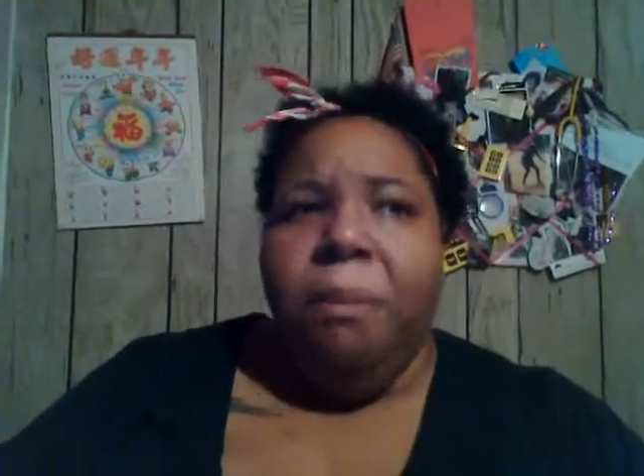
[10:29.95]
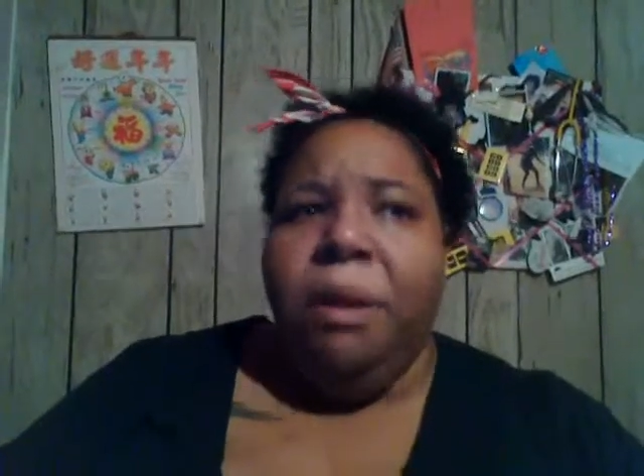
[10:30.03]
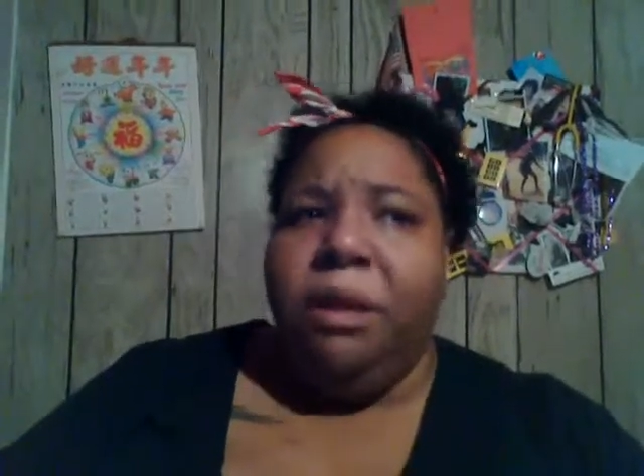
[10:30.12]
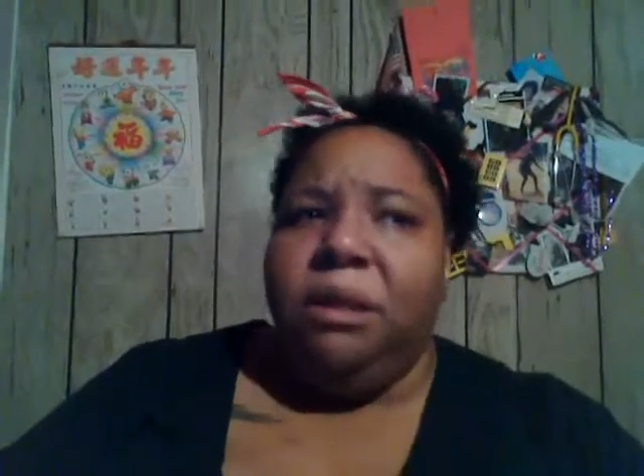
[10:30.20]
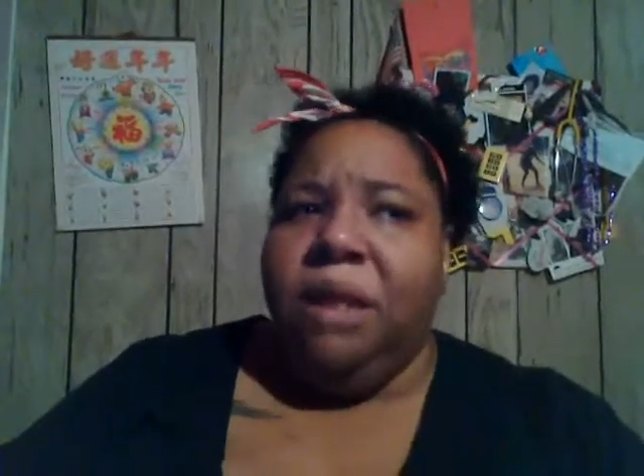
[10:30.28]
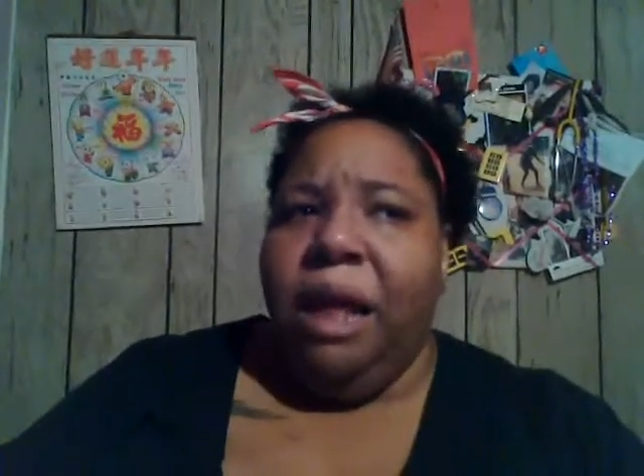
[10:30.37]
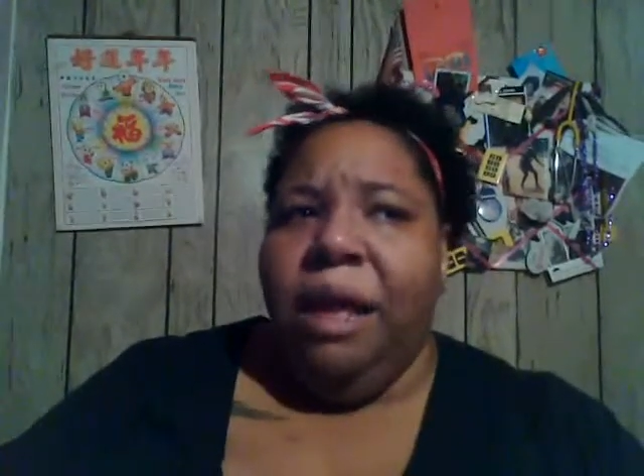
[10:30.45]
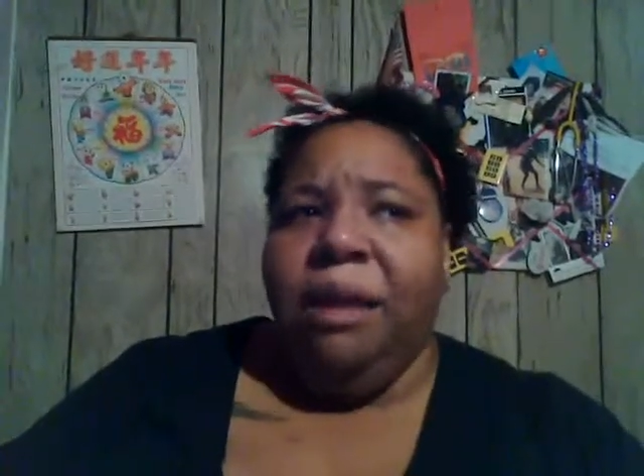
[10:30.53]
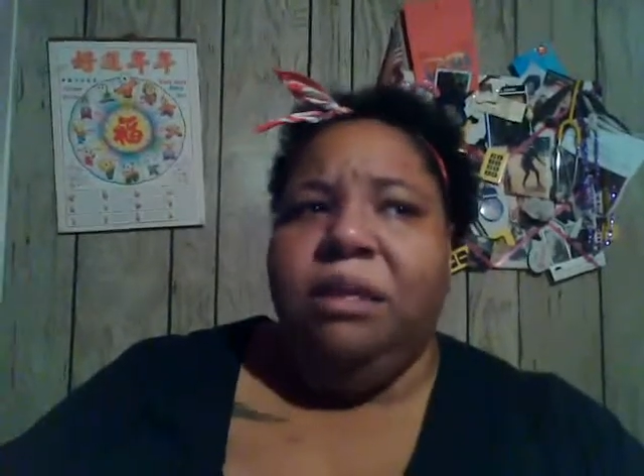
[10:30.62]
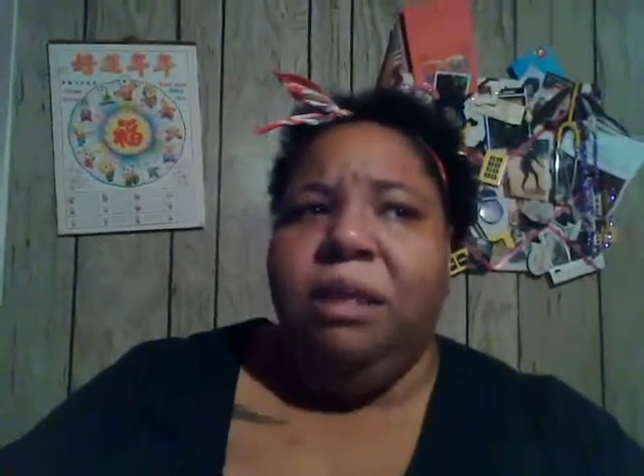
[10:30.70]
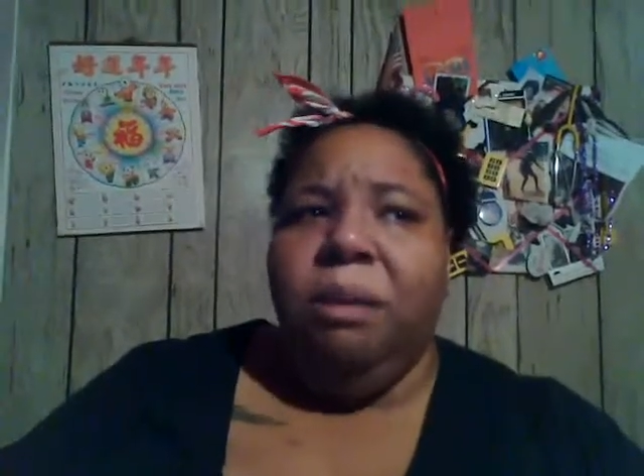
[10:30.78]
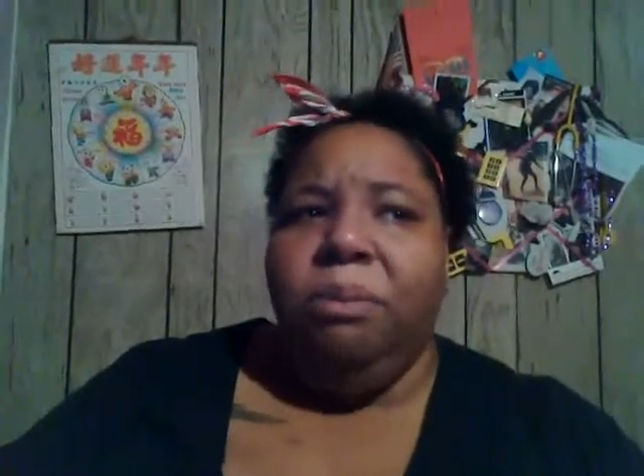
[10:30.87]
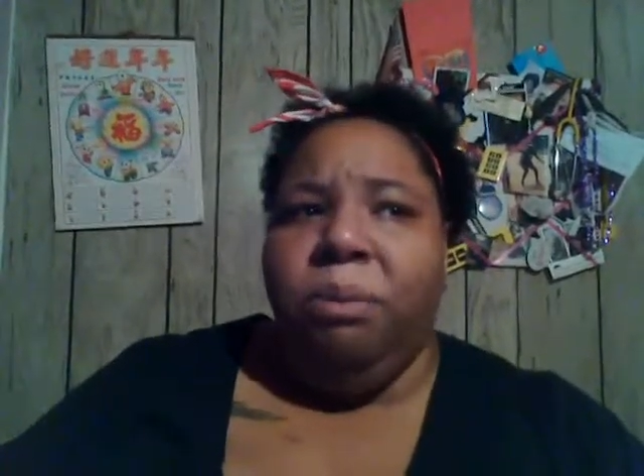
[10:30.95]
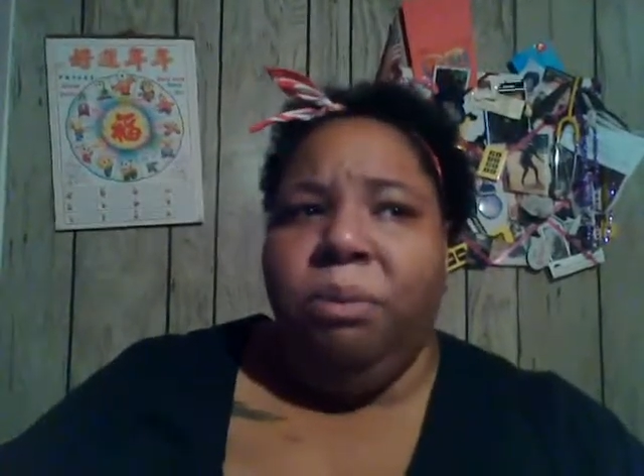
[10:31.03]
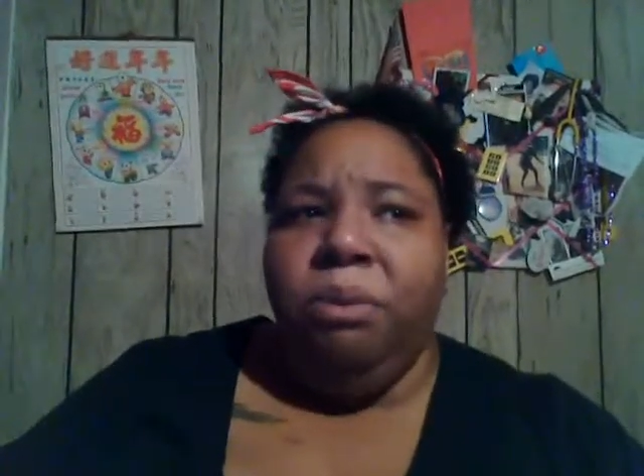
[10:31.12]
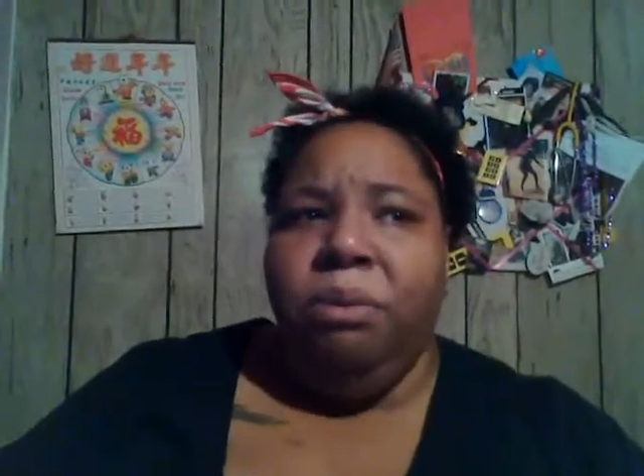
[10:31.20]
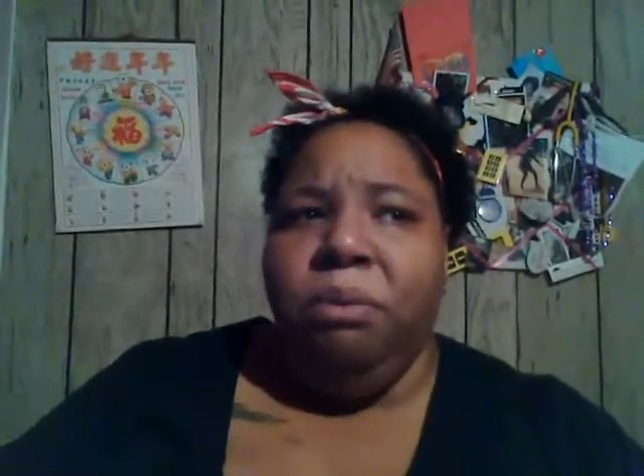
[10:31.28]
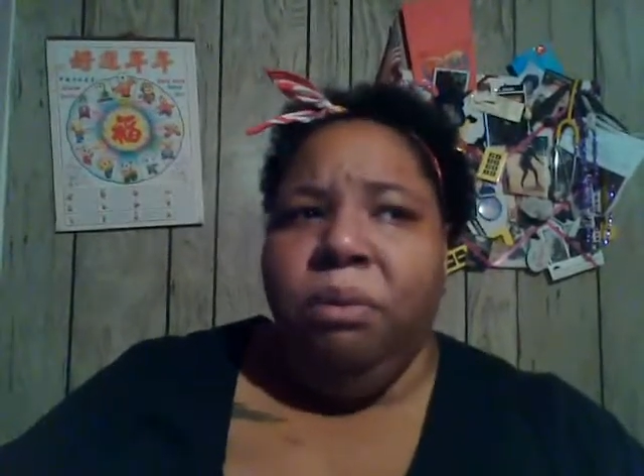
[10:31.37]
But it's not
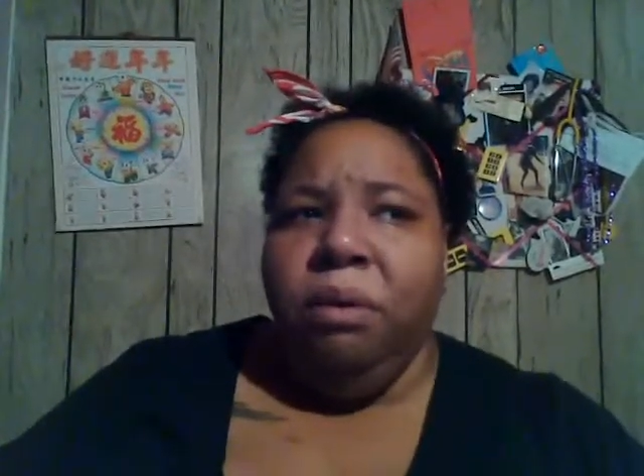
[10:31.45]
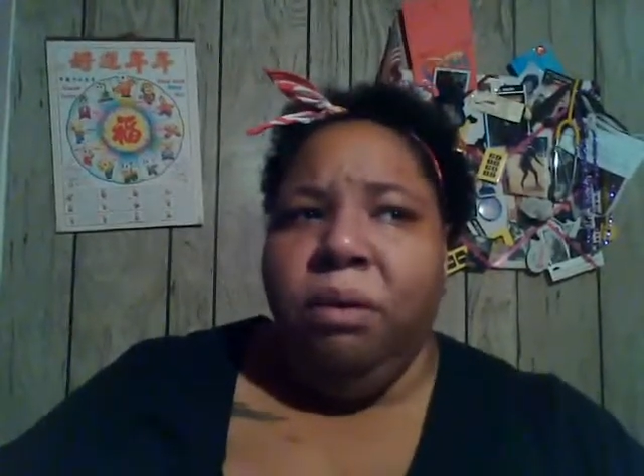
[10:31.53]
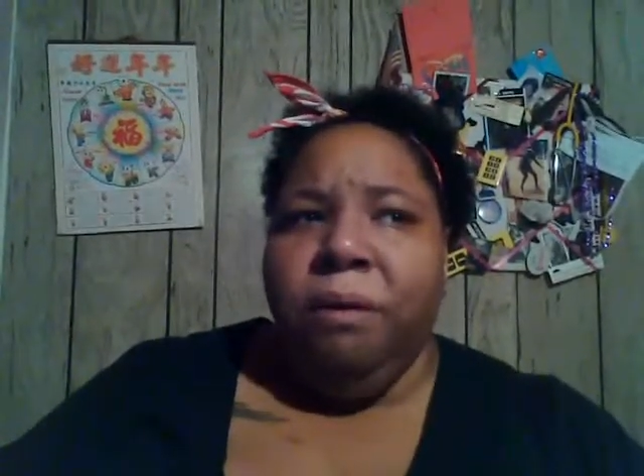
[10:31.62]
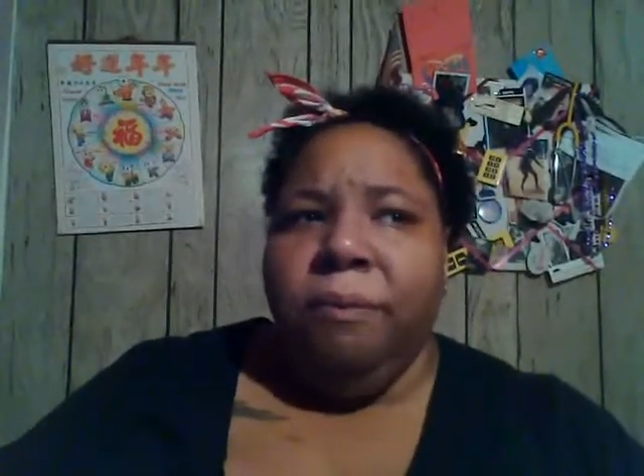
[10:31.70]
acceptable